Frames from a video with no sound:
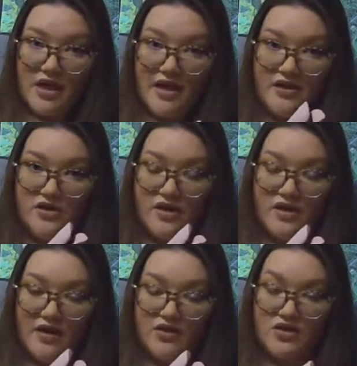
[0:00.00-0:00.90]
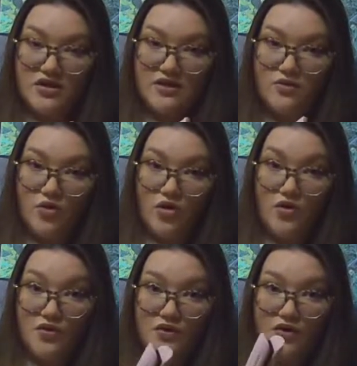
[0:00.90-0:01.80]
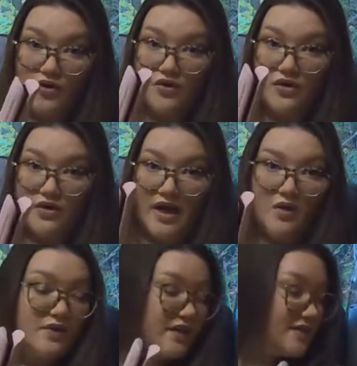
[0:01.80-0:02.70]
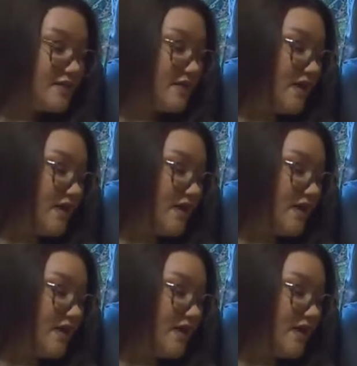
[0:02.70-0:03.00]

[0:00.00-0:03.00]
and you can either straighten or curl your hair with this.